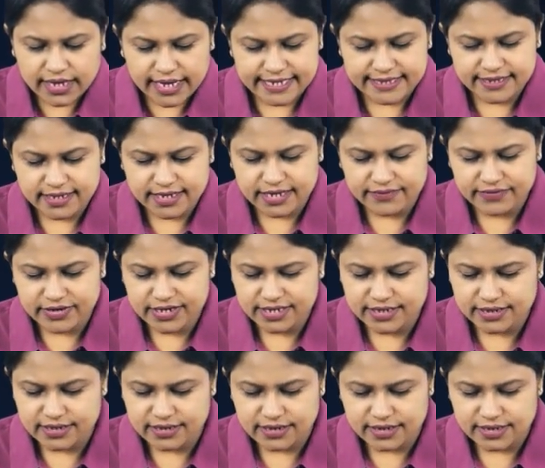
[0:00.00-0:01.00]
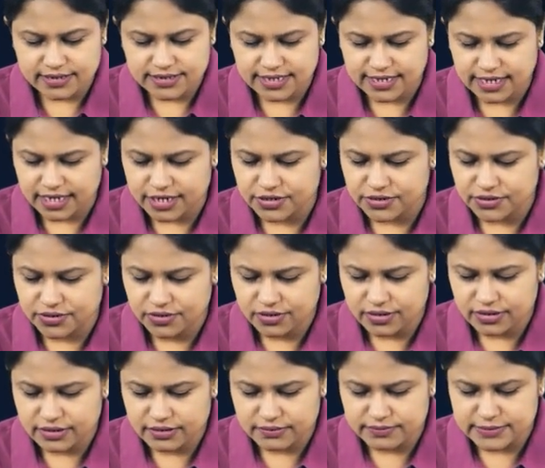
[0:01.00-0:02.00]
In the given
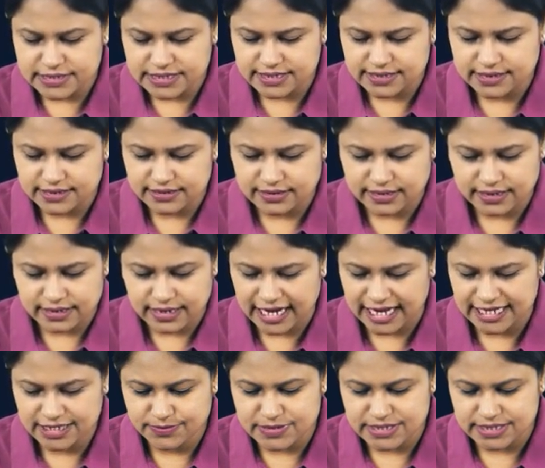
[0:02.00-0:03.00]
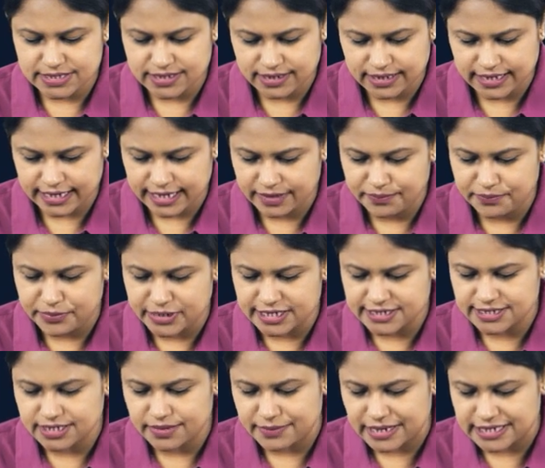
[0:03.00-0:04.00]
scenario, has Mr. K
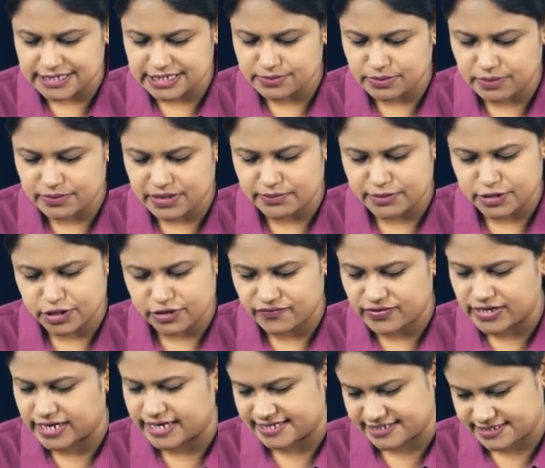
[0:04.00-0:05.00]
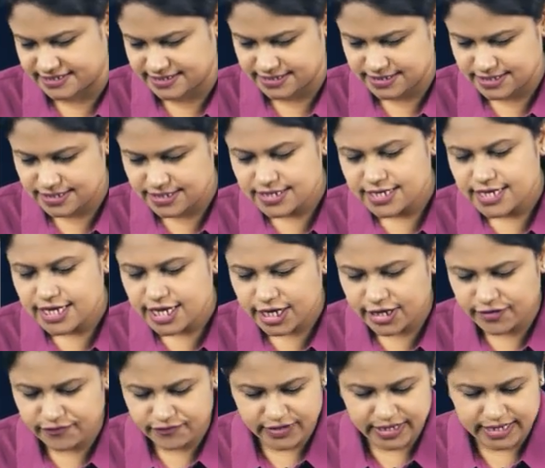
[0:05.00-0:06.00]
breached the maximum limit of clients?
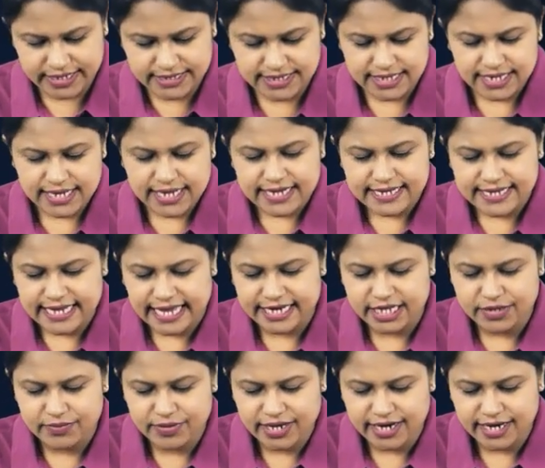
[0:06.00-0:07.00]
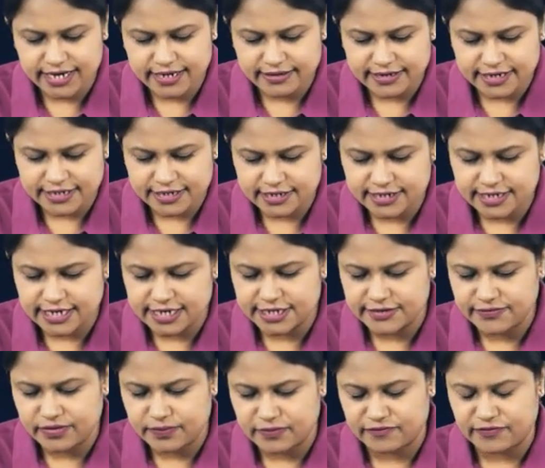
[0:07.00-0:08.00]
If yes, can he be held
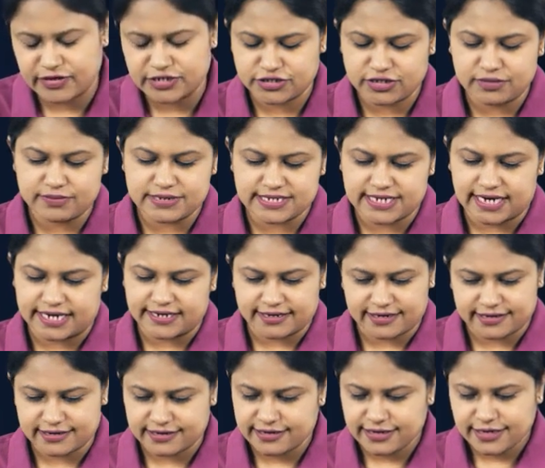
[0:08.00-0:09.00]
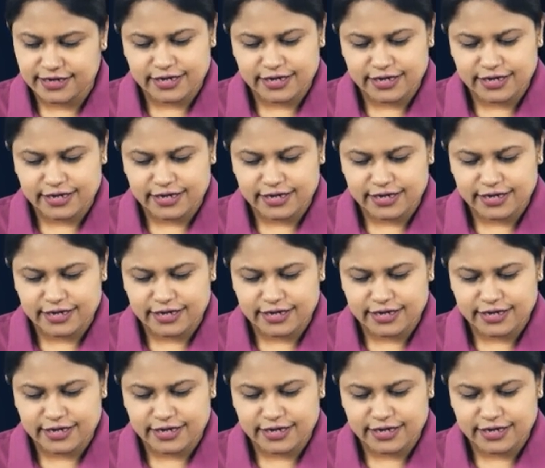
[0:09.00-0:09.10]
guilty for professional misconduct?